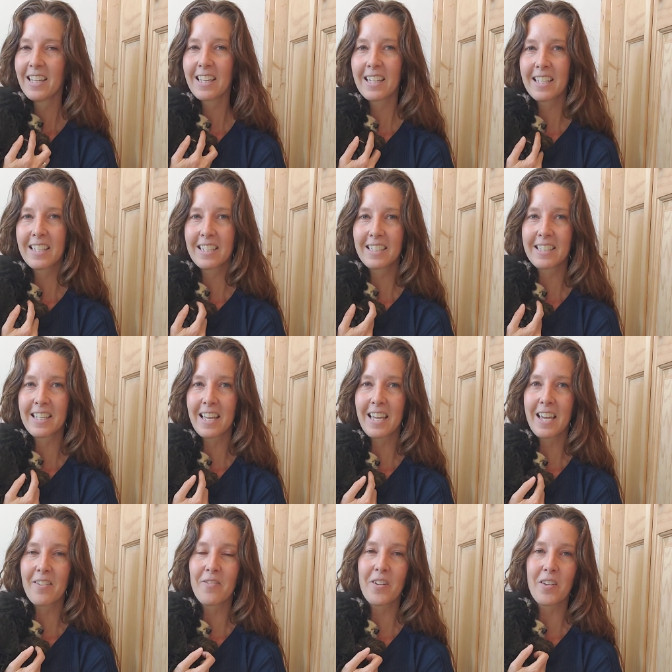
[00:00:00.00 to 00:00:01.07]
because
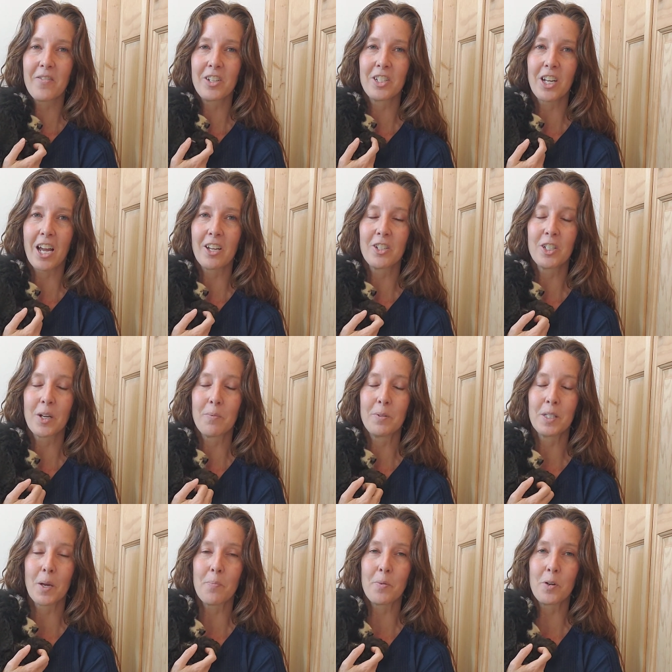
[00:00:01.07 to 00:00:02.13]
if a child
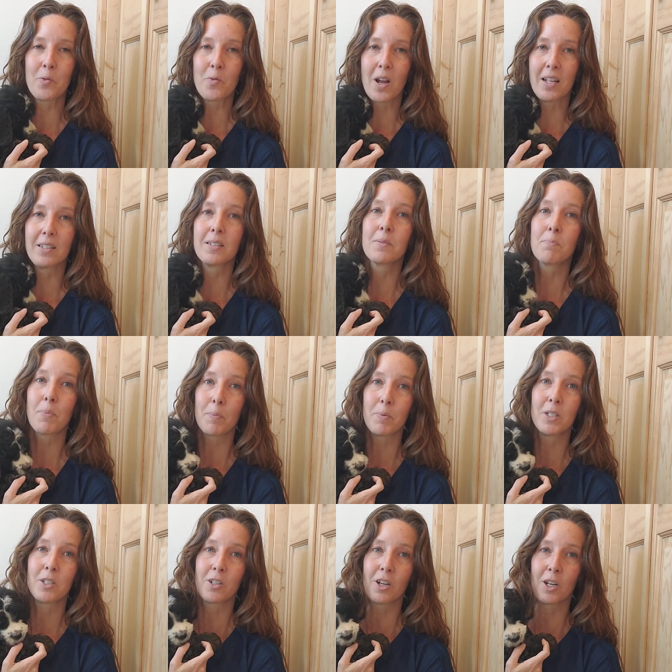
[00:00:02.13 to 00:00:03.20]
jumps up and runs,
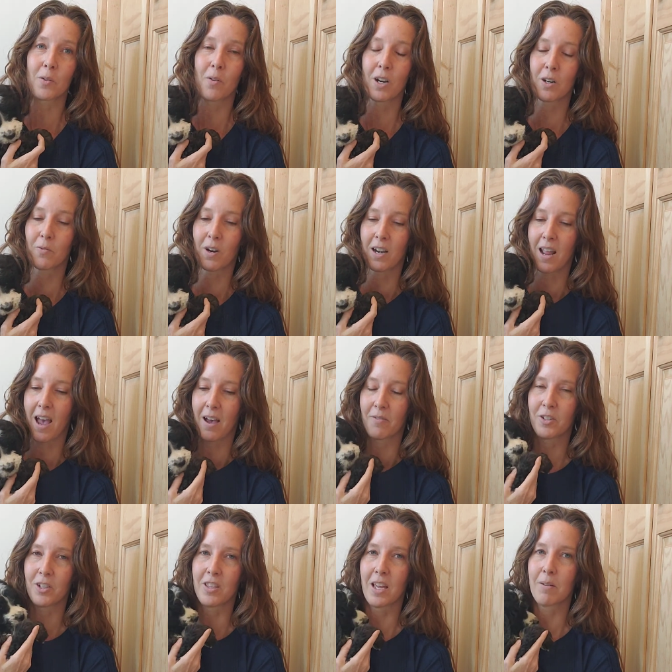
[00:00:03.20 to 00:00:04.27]
puppies are going to run
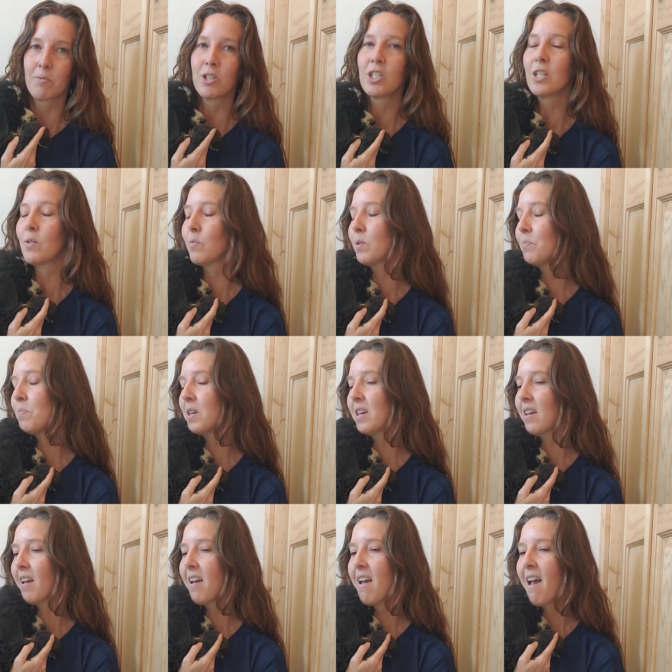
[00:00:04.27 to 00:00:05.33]
after them. She would
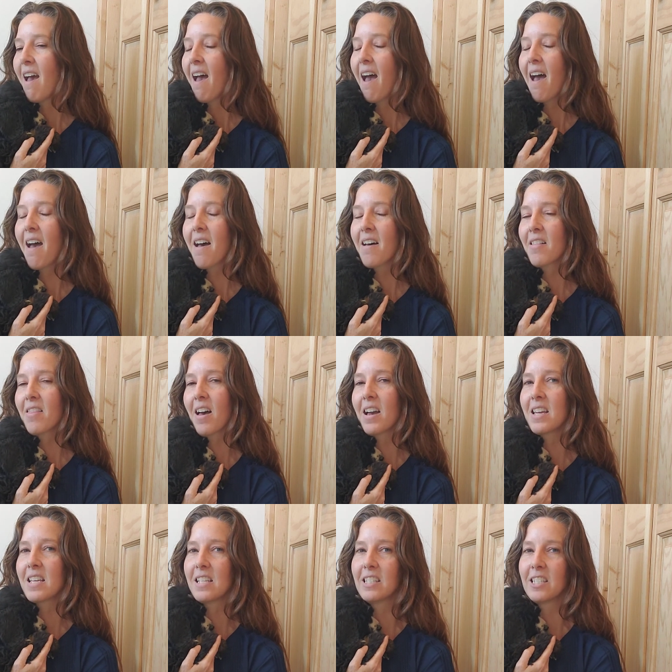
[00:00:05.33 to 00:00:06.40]
be a
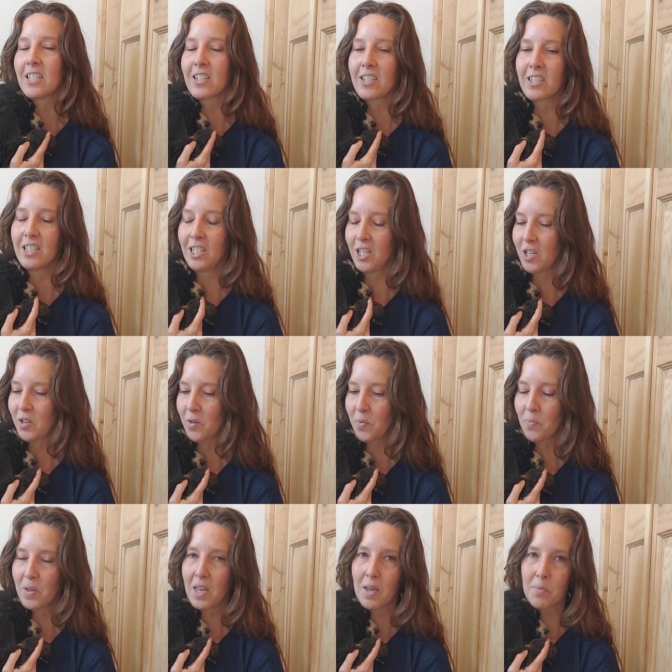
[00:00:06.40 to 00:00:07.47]
lot easier to
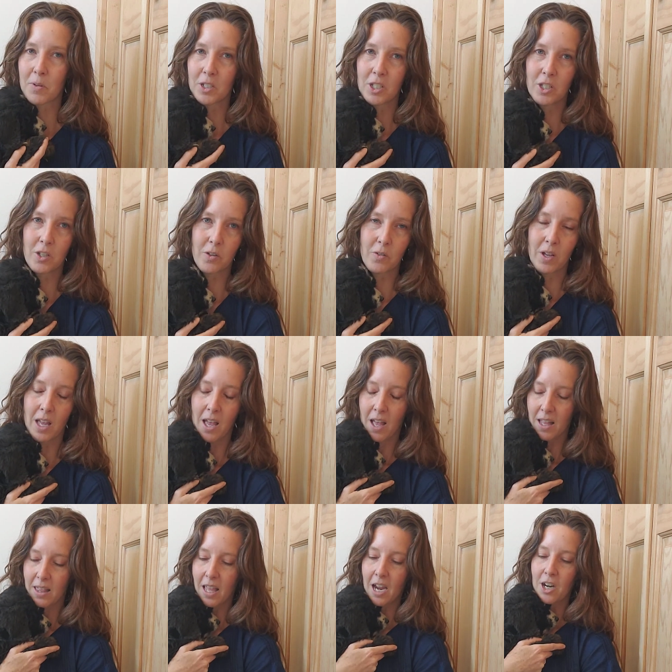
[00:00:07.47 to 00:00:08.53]
be able to
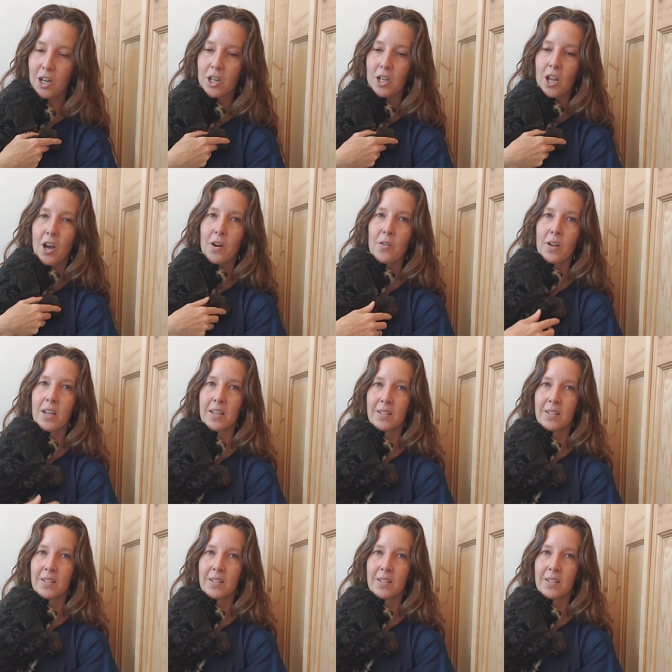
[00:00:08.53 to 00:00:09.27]
let her know.